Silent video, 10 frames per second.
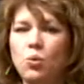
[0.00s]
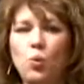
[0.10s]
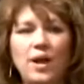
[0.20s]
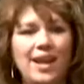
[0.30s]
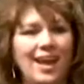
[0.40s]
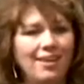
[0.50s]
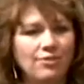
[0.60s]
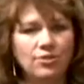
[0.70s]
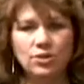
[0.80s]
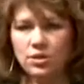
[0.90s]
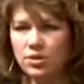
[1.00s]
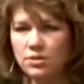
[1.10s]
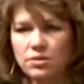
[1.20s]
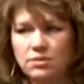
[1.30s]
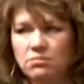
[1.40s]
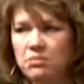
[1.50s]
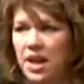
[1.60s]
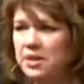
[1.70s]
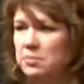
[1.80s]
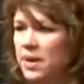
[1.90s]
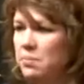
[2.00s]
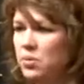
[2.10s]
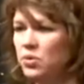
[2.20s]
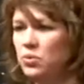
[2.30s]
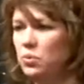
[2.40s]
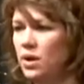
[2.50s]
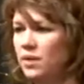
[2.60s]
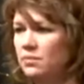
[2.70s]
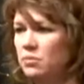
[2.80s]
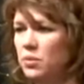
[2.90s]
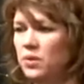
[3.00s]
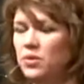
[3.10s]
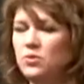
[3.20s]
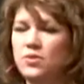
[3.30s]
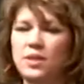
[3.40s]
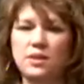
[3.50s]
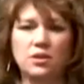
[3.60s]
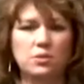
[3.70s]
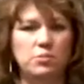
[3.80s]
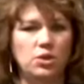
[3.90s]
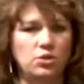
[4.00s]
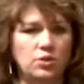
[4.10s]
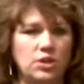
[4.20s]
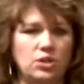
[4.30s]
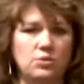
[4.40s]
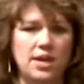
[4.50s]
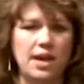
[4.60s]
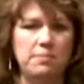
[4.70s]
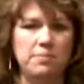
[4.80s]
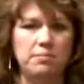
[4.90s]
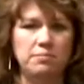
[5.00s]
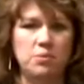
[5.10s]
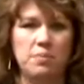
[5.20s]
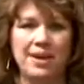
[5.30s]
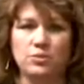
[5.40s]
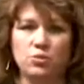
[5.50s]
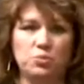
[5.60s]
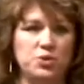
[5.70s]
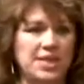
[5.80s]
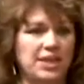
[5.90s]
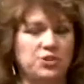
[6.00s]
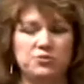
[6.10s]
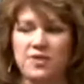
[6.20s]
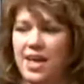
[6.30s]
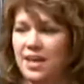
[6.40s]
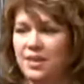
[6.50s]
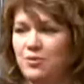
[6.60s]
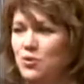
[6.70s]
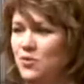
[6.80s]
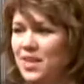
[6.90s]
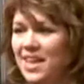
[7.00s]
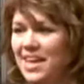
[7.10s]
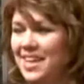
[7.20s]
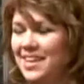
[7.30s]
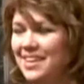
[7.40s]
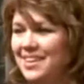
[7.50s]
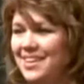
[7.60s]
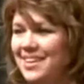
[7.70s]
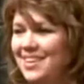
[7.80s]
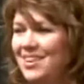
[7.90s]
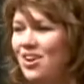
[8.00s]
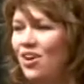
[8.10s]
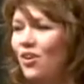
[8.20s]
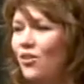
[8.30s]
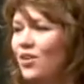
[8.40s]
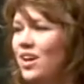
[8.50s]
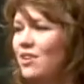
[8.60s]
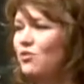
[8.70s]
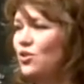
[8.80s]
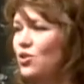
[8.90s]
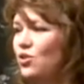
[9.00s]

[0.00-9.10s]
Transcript: Whatever kind of paper you want, whether you sit at the computer and you type, password protect your file if you feel like it, or if